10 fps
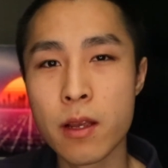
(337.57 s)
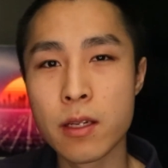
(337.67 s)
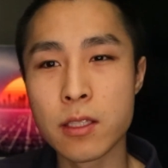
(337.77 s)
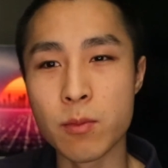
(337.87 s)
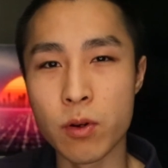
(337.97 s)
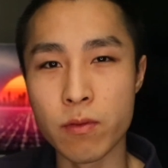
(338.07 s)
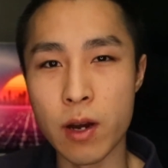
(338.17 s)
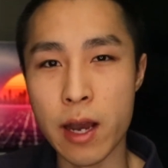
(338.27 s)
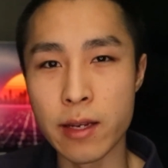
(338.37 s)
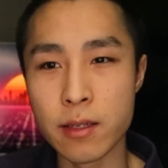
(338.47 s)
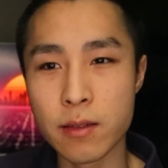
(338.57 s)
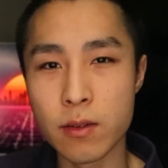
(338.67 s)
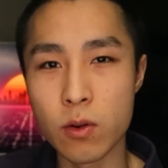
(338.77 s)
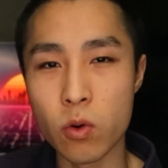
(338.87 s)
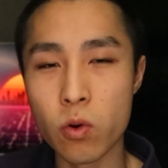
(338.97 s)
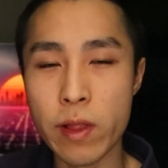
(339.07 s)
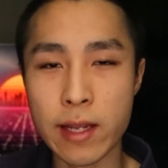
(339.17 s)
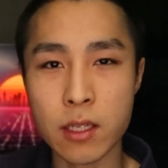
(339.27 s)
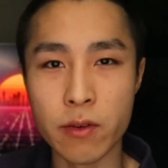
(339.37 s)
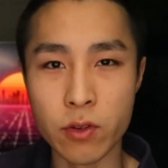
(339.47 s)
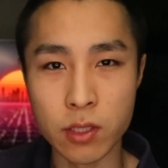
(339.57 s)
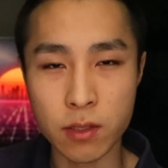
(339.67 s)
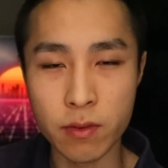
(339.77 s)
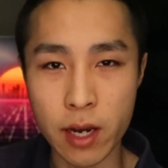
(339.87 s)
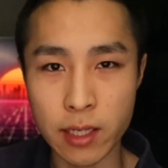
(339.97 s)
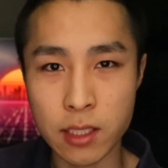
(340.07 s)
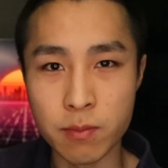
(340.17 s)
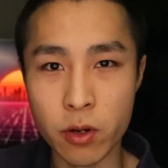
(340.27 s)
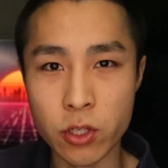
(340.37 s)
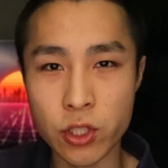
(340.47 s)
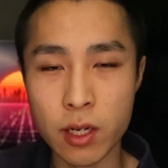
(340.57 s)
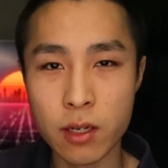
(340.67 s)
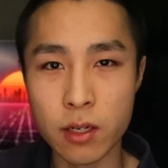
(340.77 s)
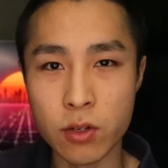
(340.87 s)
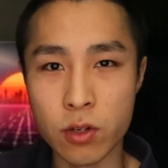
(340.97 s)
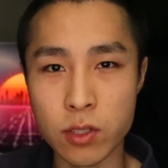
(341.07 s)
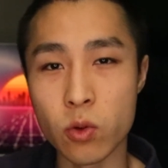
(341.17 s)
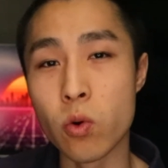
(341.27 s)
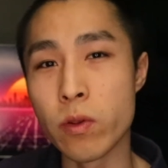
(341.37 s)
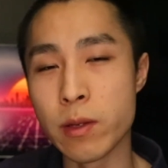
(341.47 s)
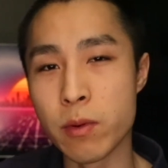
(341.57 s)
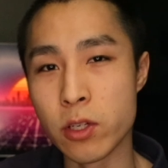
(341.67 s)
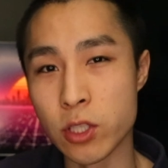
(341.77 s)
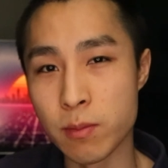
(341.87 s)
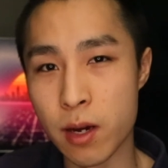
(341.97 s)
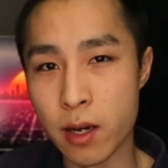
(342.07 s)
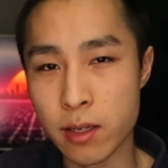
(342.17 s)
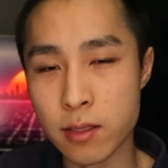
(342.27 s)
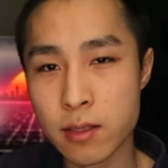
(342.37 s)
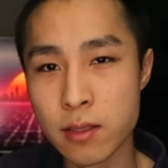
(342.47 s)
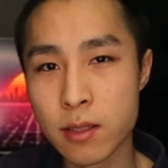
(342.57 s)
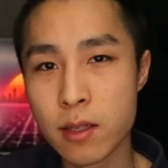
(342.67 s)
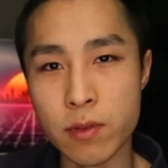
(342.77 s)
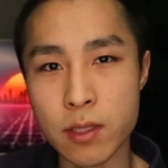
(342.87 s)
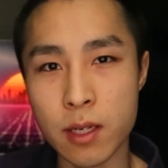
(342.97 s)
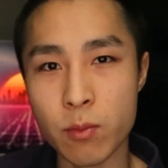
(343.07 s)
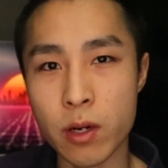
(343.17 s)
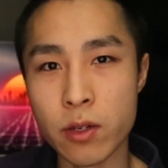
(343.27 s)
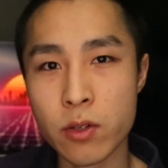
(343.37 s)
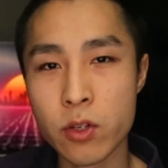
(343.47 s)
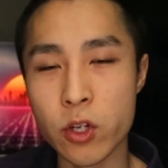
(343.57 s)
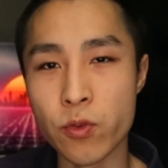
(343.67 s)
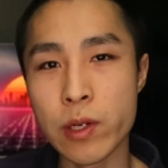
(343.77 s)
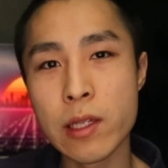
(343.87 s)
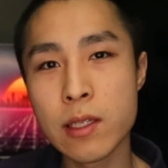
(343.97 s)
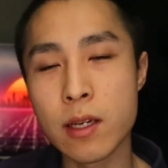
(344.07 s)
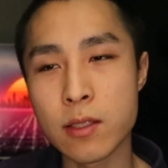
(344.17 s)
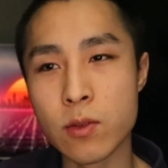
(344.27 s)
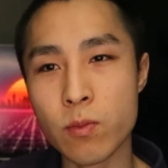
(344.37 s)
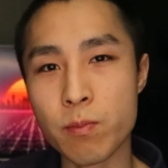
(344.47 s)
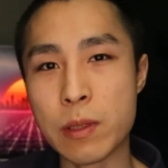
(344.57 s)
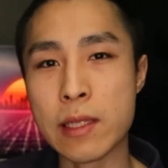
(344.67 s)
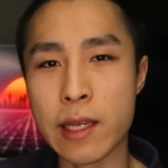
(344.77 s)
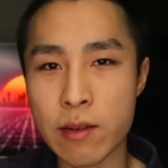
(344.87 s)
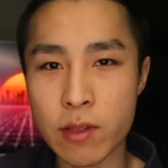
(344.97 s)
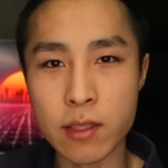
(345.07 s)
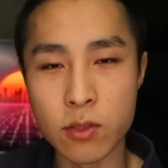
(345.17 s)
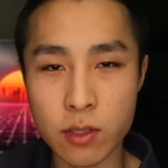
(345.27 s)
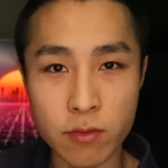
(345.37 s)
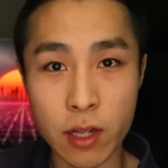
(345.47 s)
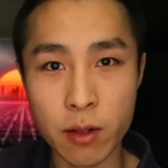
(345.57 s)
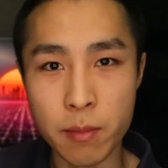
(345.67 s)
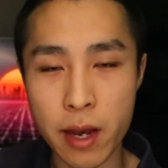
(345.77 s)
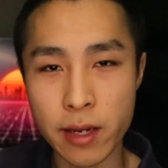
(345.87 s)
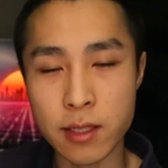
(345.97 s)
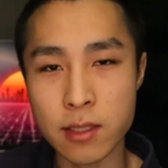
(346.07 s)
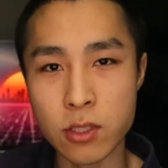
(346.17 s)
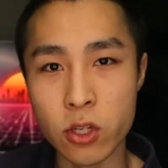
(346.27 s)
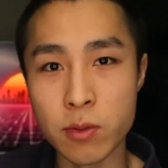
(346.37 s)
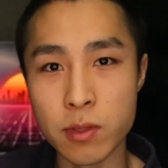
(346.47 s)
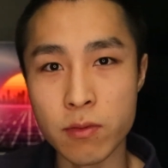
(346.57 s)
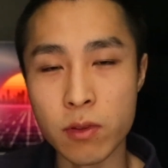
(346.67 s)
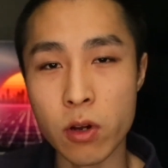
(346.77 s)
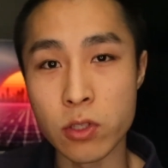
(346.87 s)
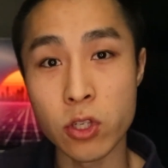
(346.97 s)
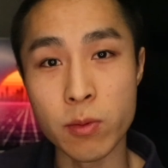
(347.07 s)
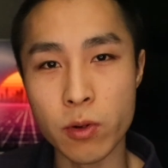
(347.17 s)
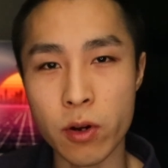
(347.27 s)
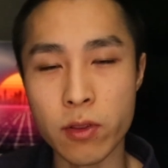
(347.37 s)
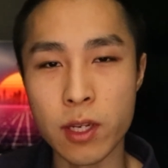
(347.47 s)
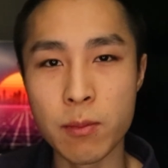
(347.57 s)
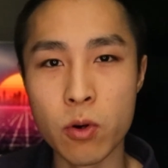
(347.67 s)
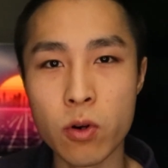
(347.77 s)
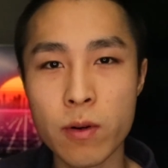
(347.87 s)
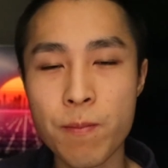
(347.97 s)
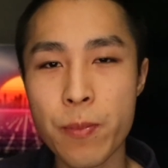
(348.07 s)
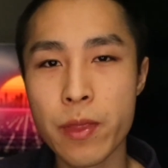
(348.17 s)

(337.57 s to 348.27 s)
to provide all that diversified exposure across all the emerging markets for someone who really doesn't believe in the sort of developed markets in terms of long-term growth anymore,